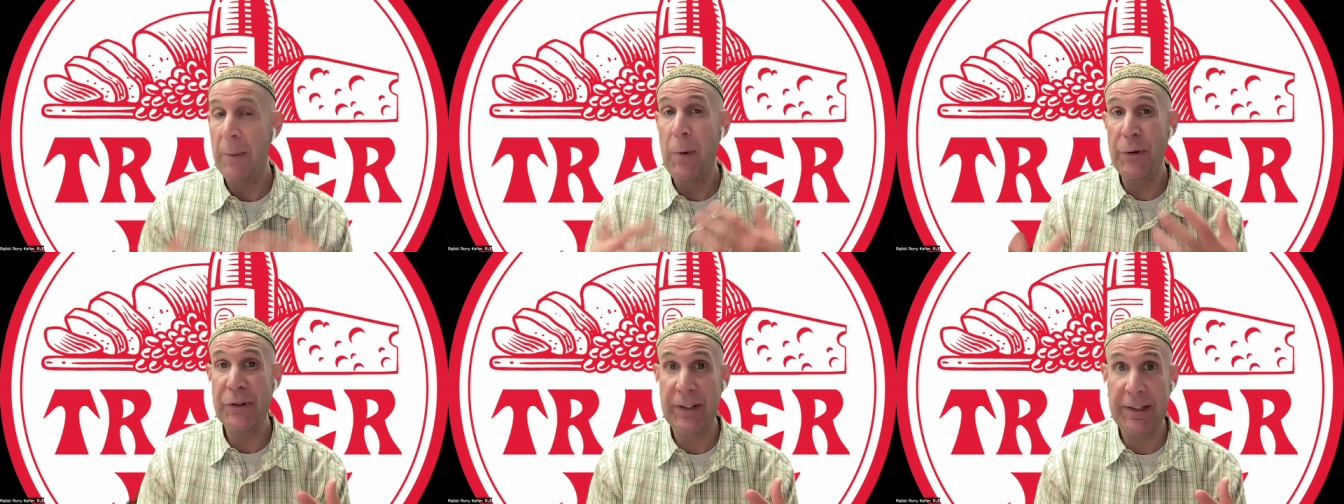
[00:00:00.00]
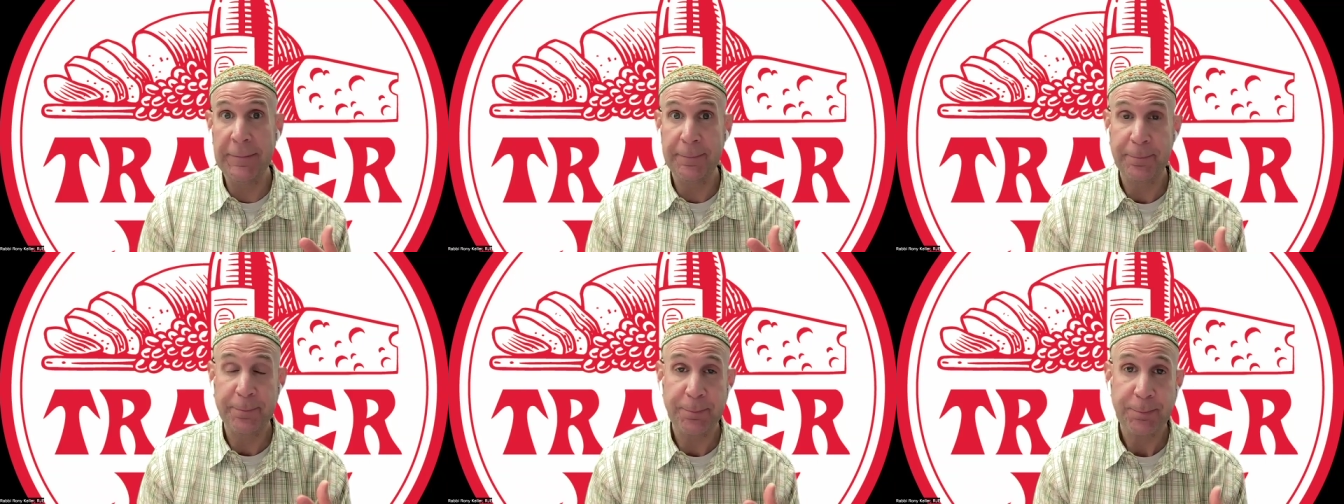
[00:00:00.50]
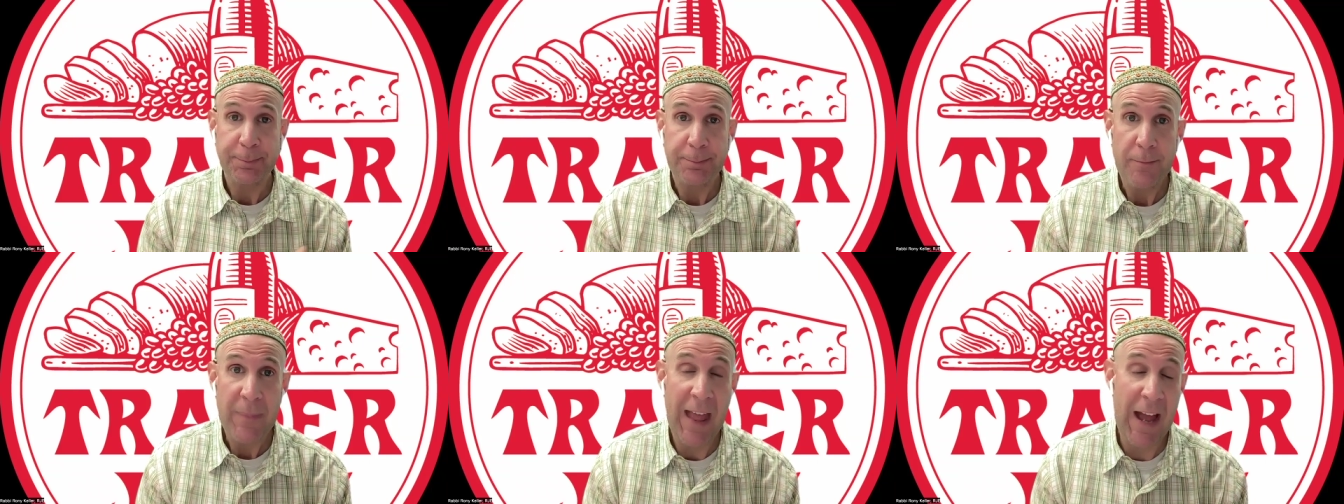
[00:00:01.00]
But mostly,
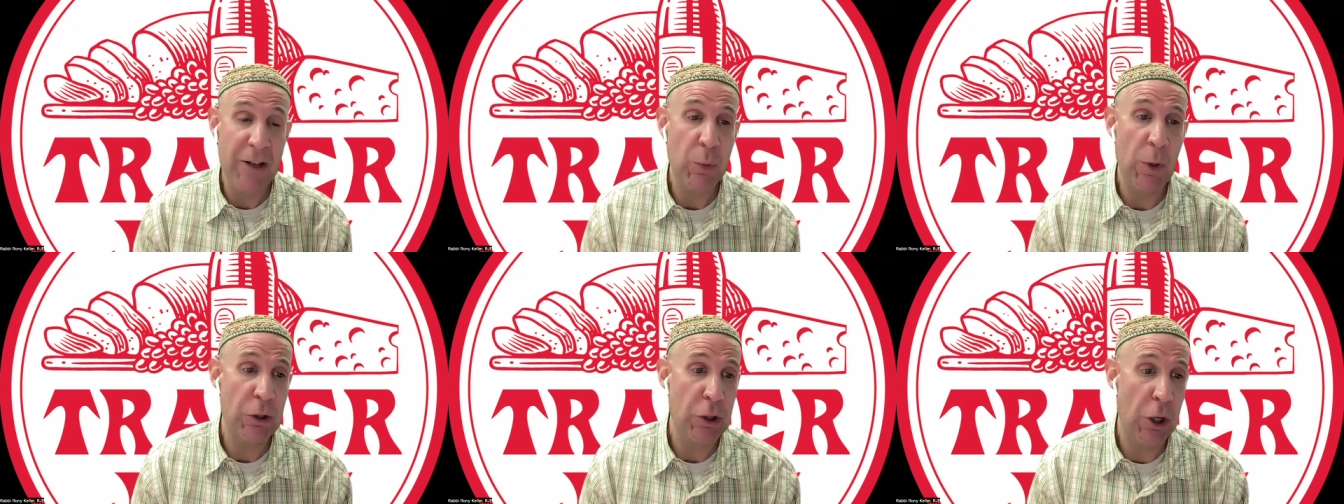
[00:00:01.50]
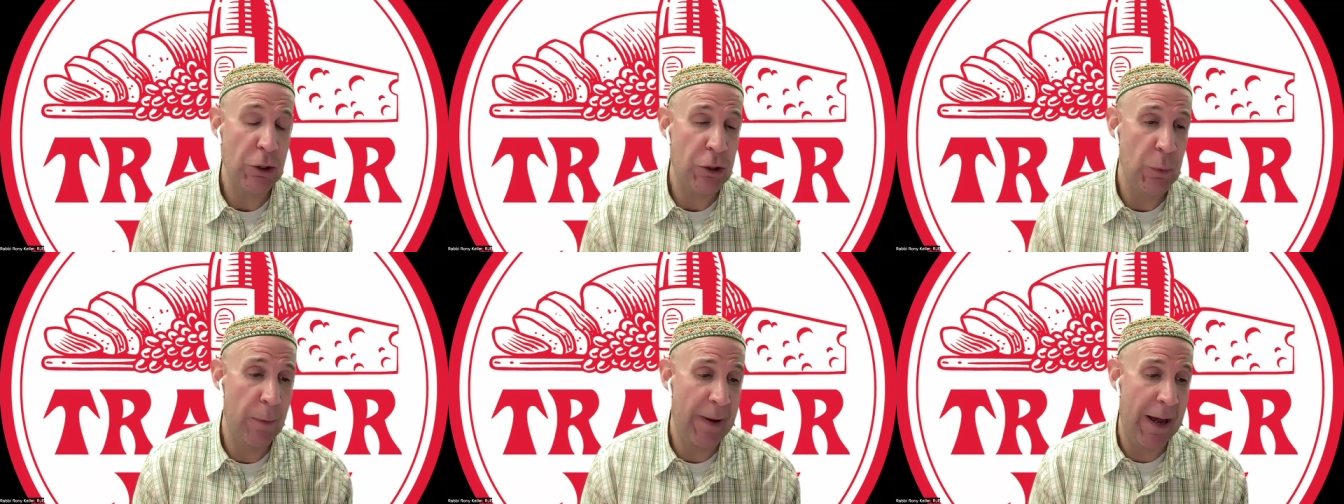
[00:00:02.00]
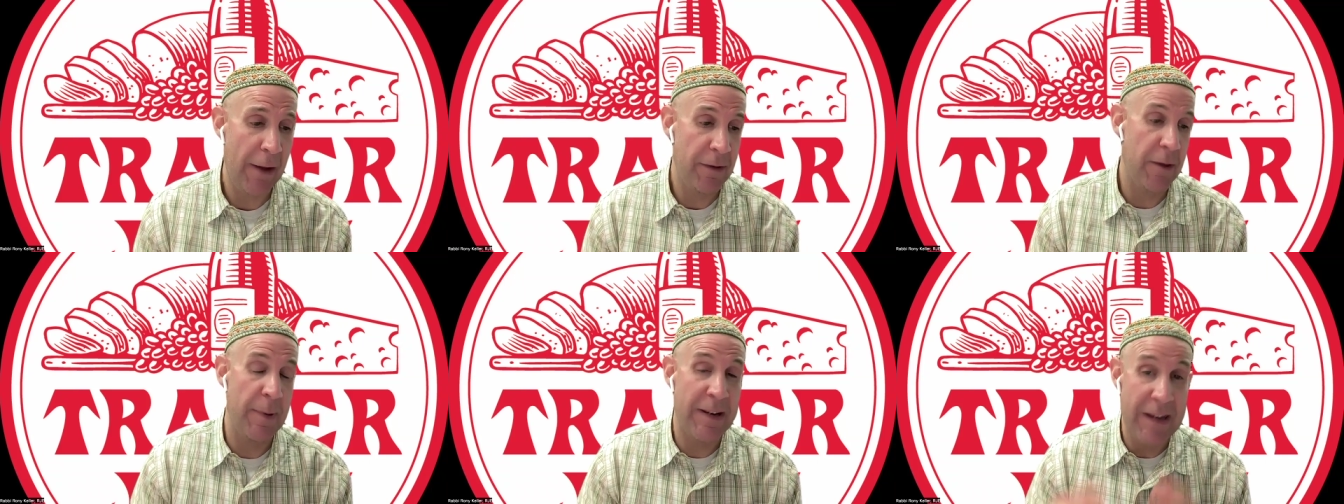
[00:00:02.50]
I actually want to talk to you
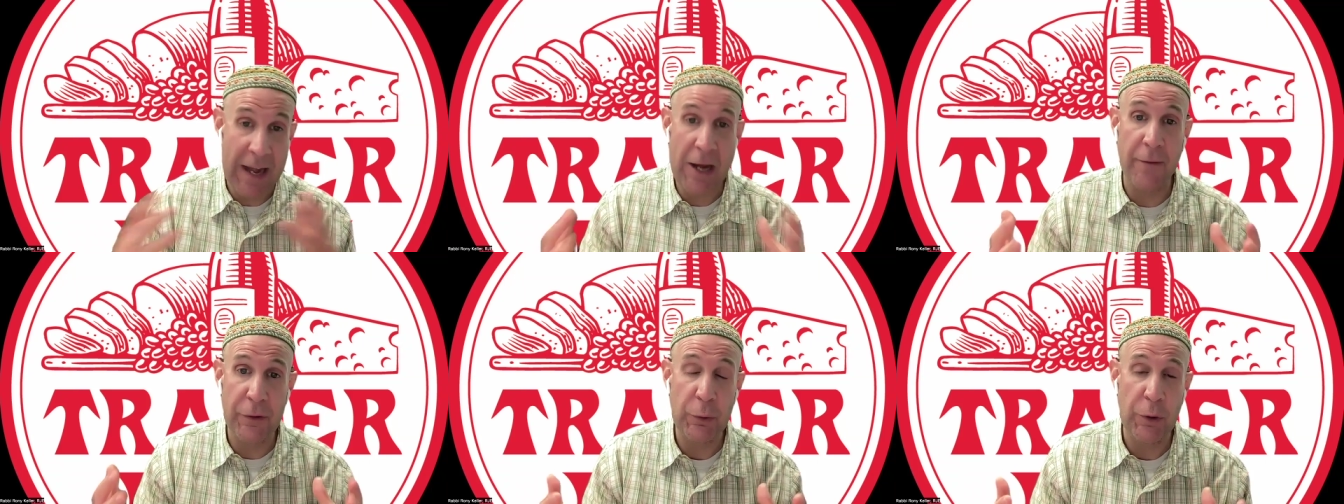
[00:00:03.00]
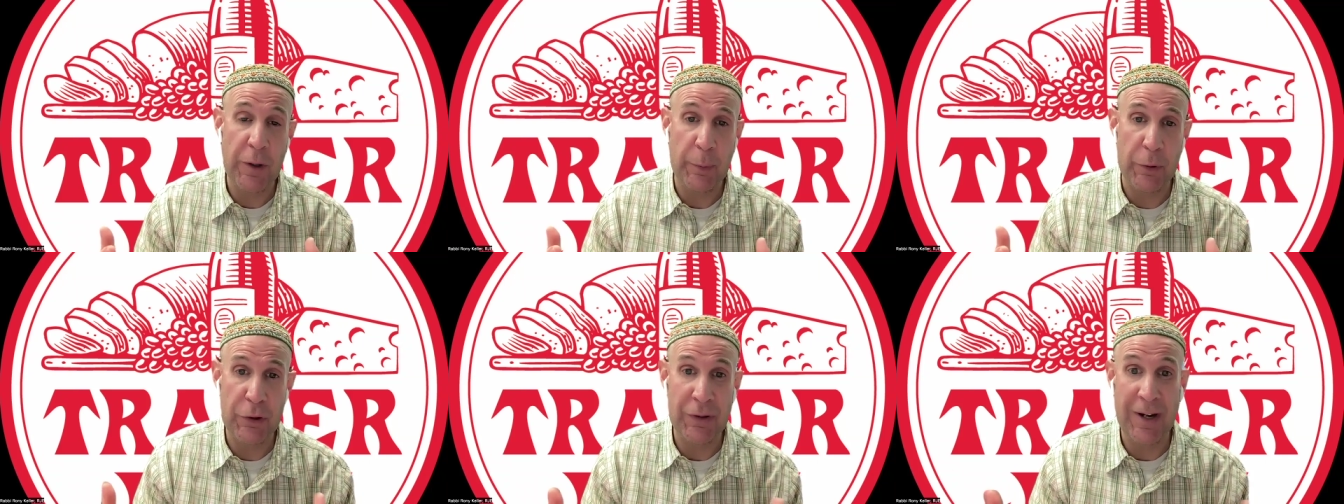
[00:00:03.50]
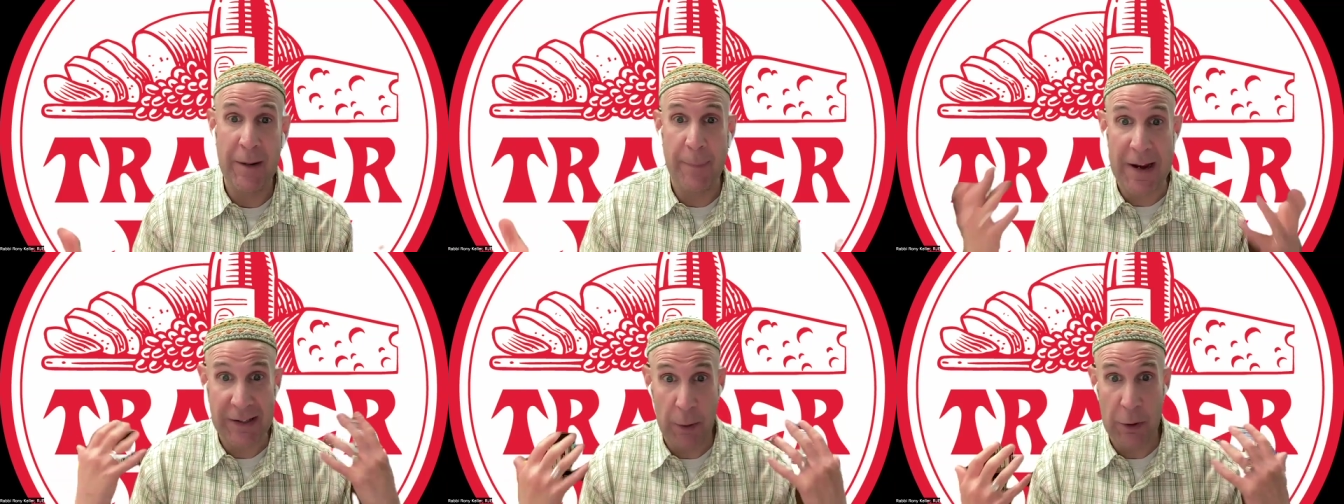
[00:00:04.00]
about the beginning of the Torah portion and
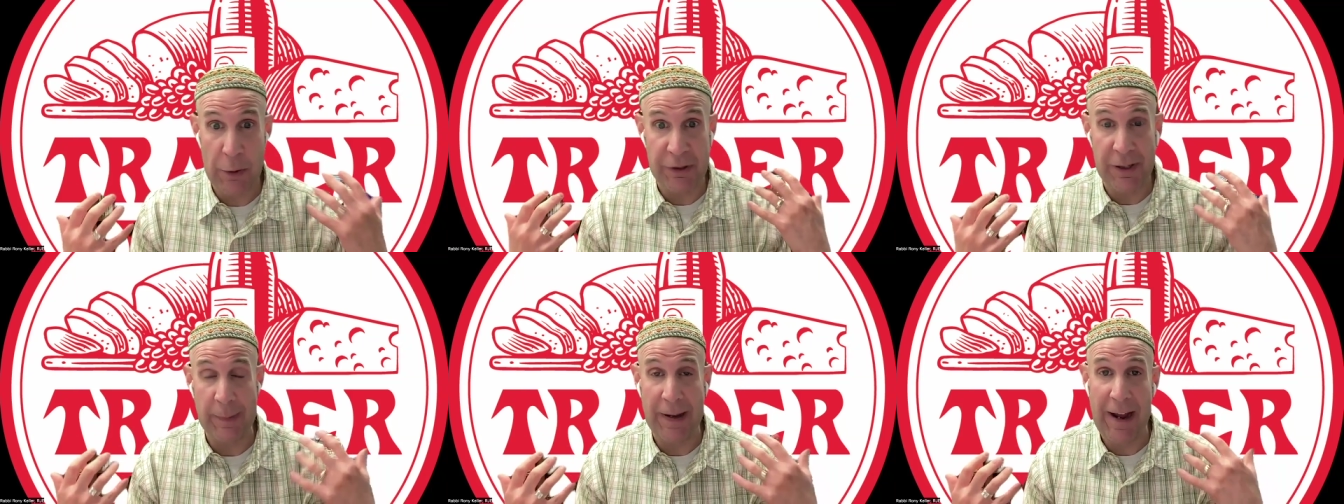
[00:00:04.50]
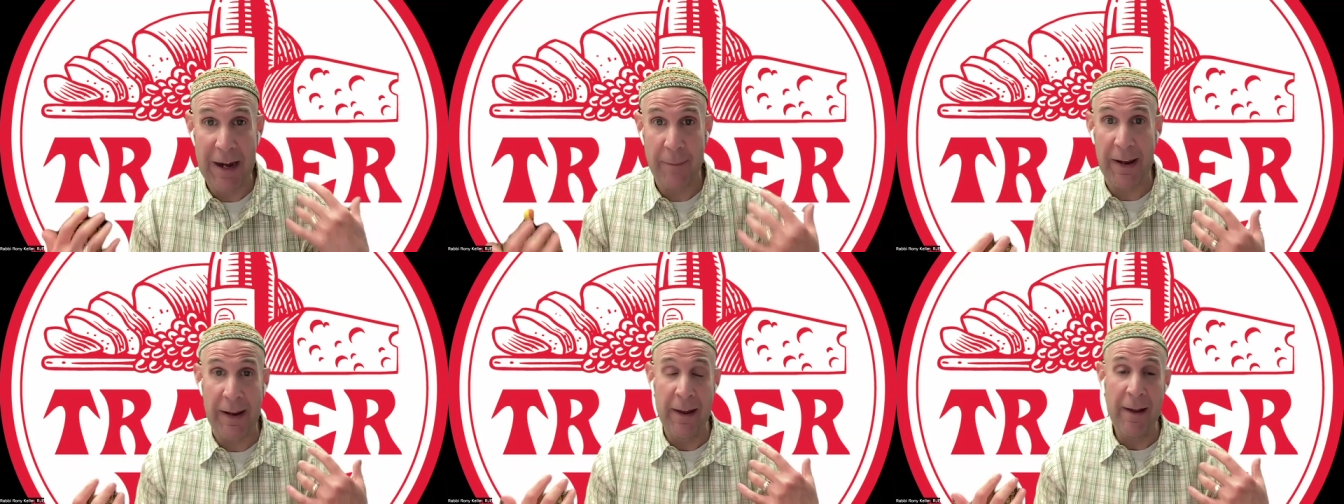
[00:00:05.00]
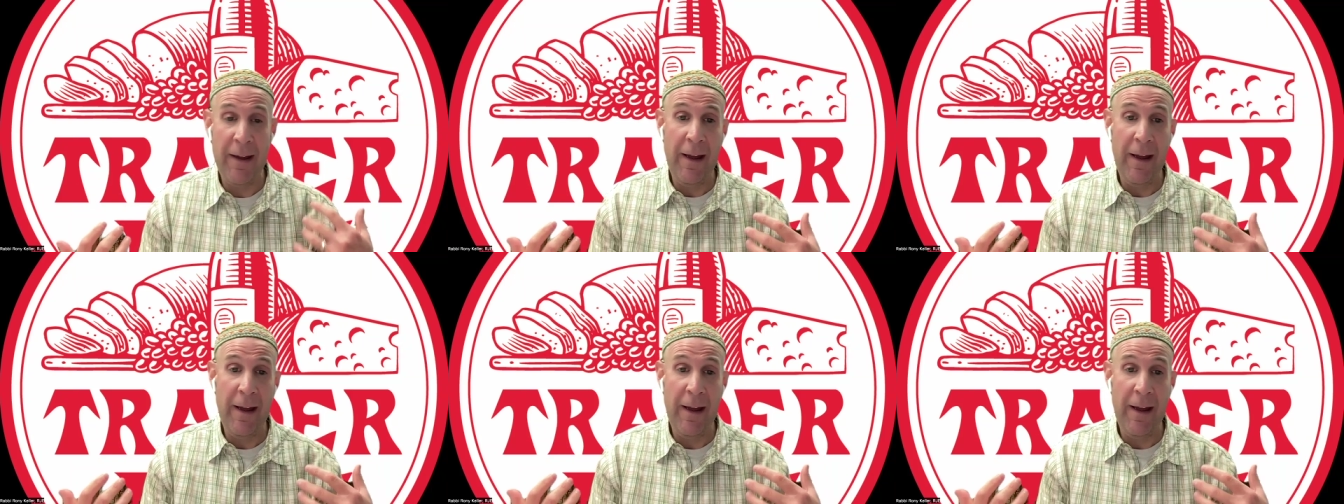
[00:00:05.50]
based on what you see behind me.